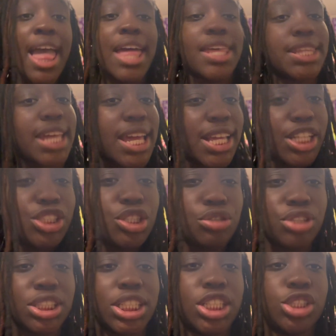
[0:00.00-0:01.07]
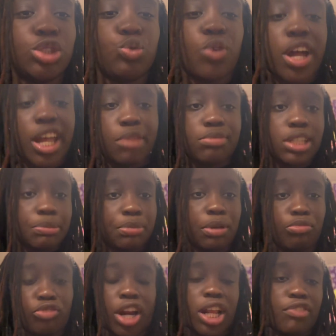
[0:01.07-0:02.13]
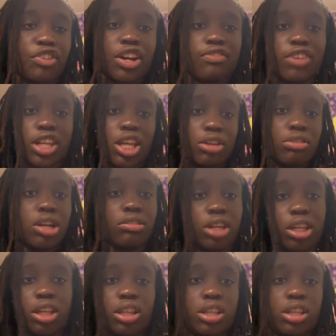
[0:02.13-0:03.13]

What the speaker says: That intro just gets you hyped up and ready for the video, don't it?